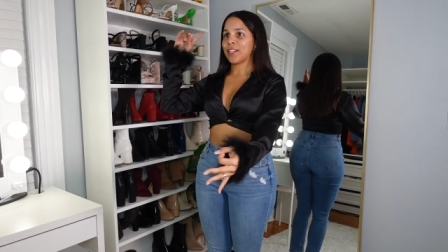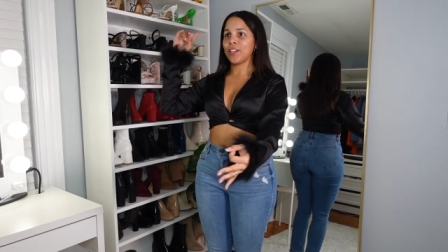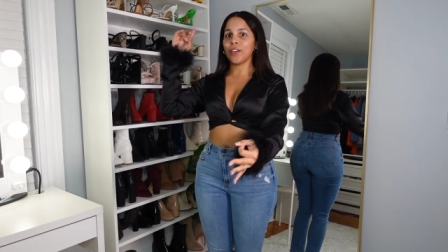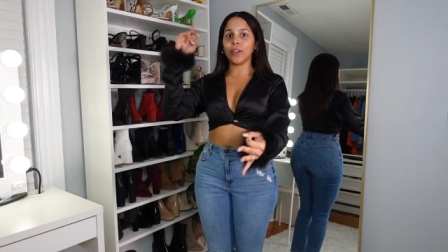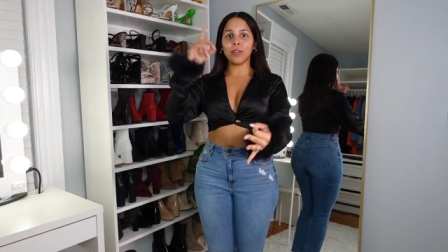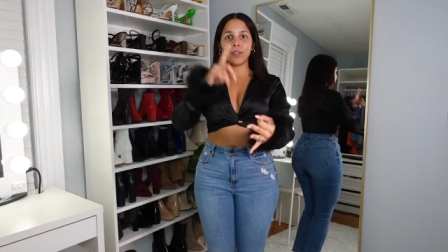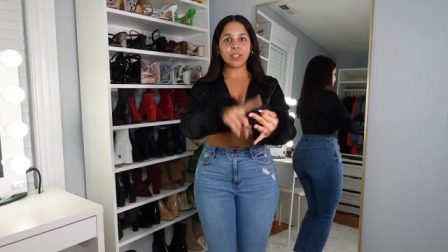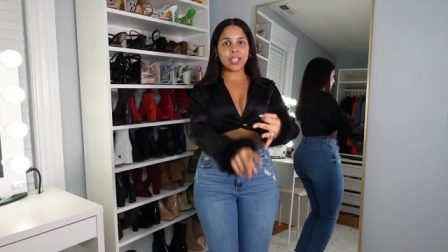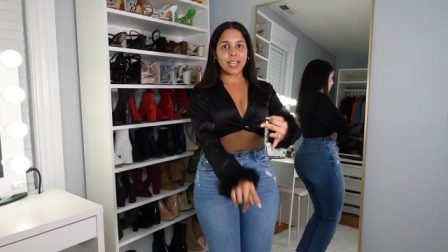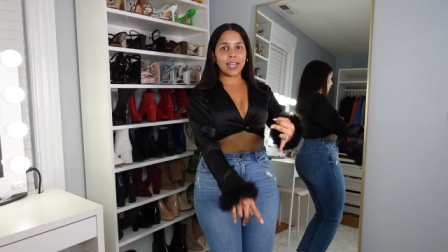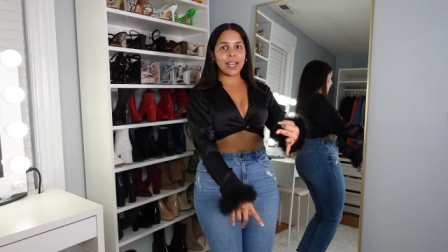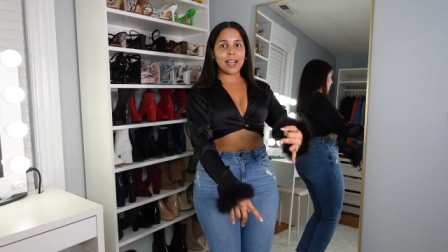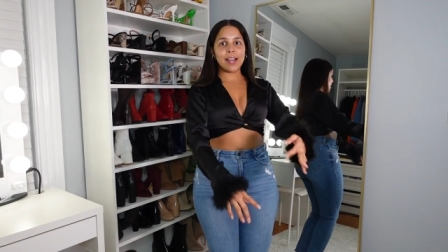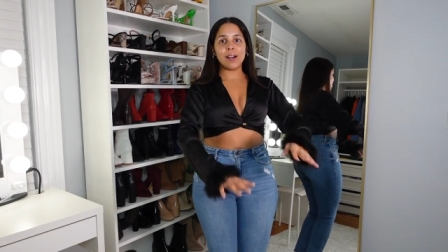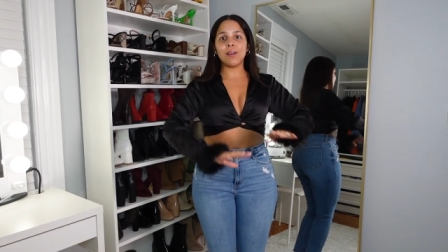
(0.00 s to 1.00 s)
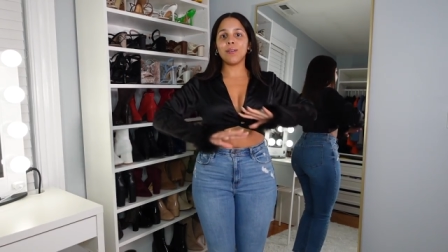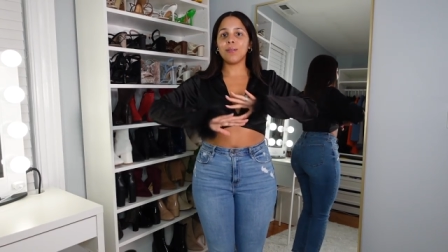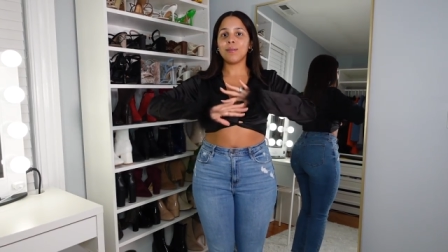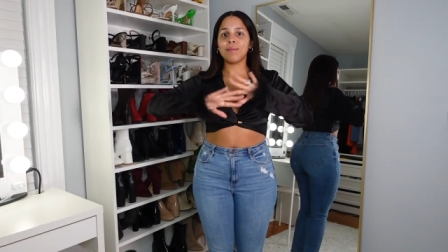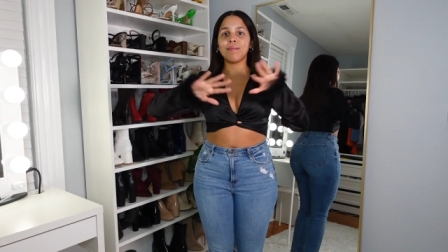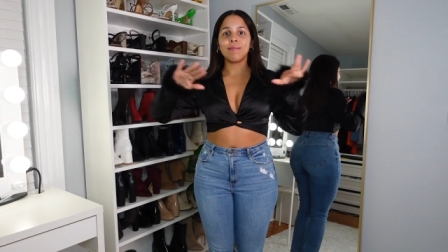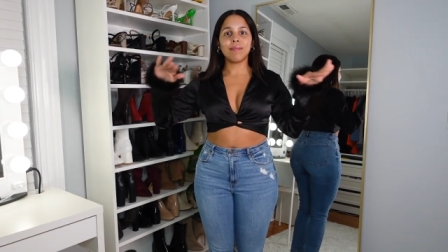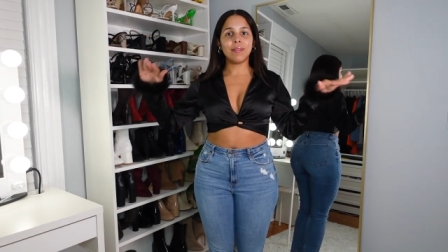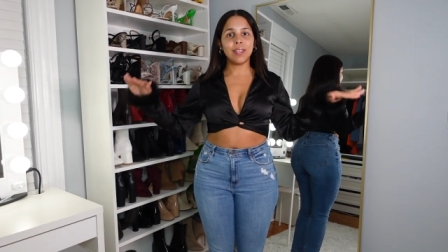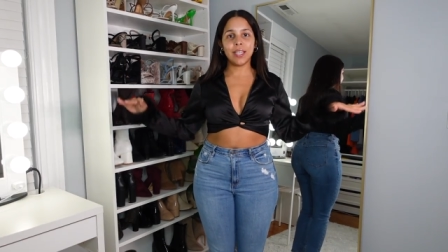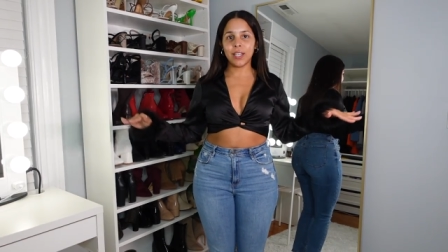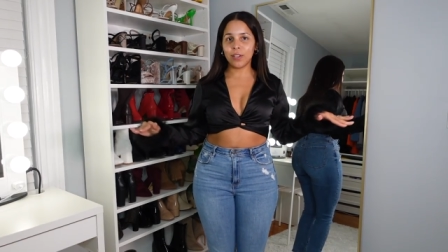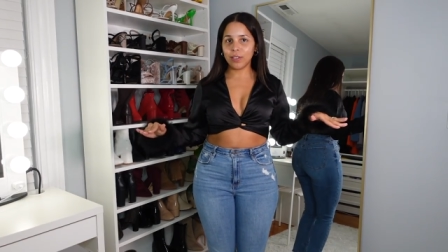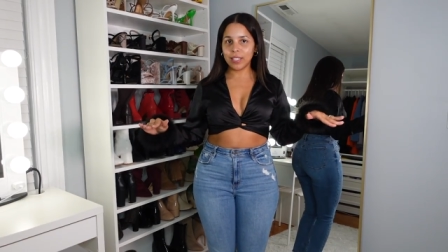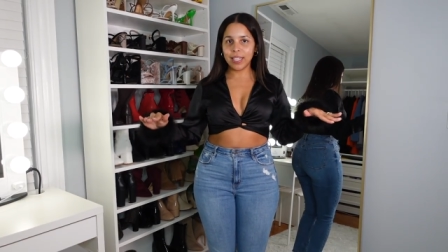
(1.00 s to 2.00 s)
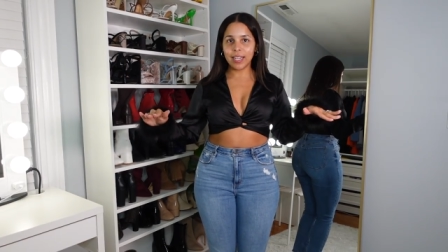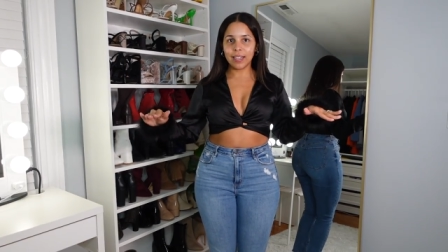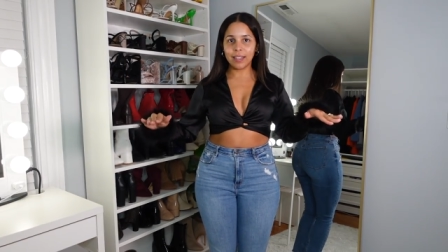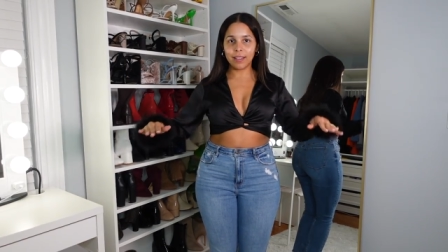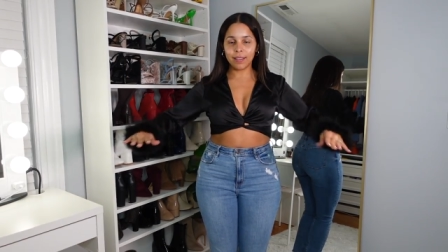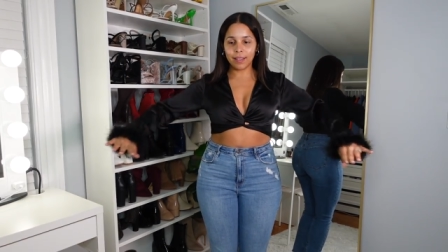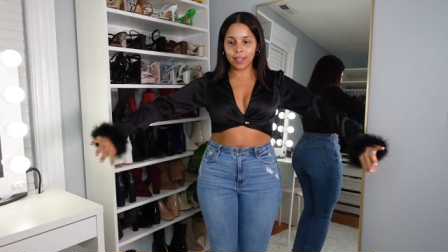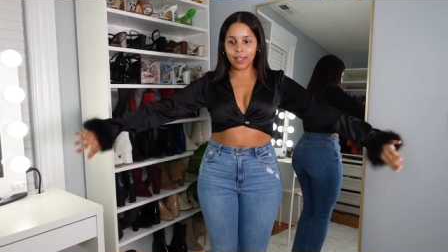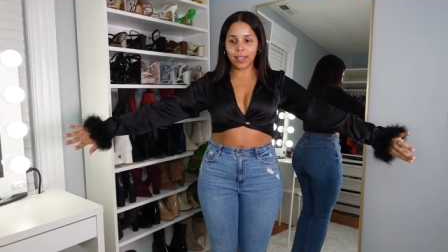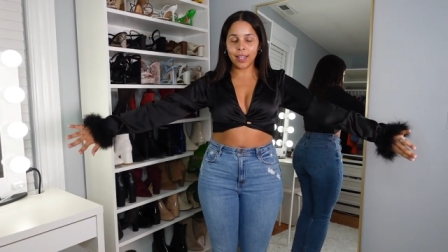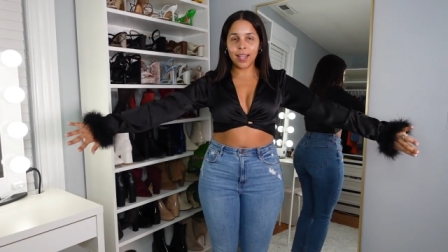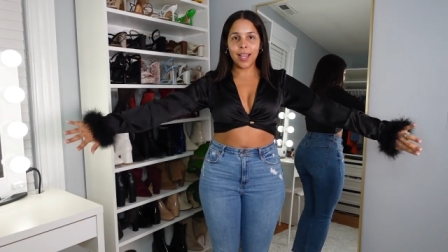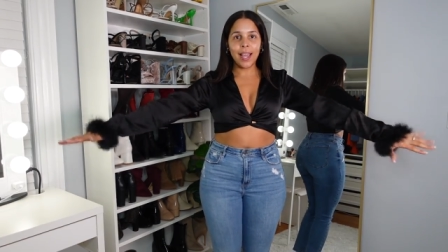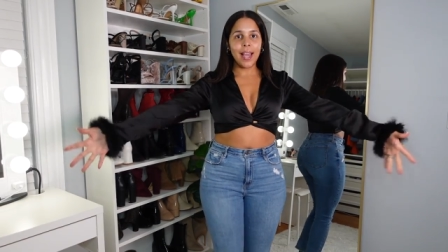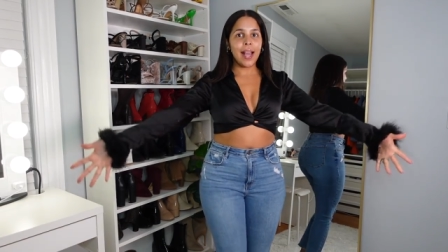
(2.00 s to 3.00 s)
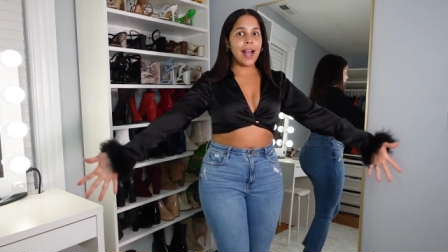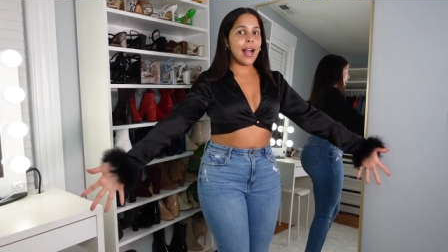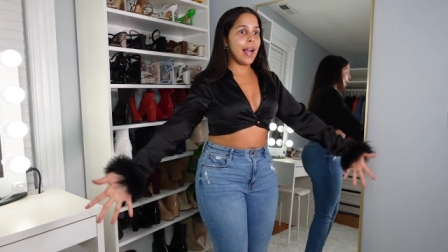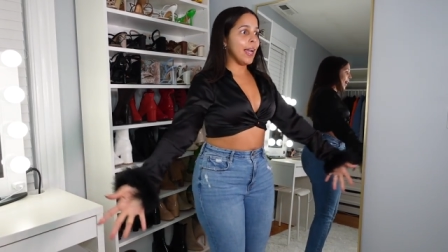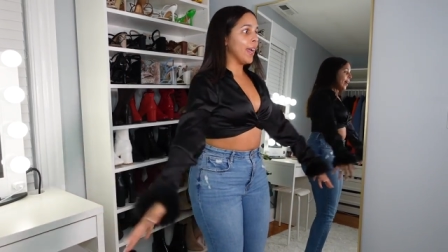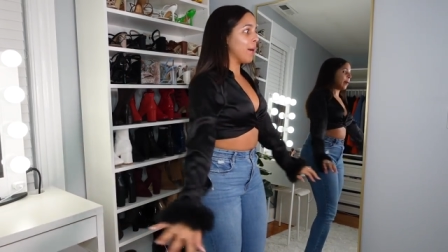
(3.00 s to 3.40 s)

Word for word: girls night out, literally anything. I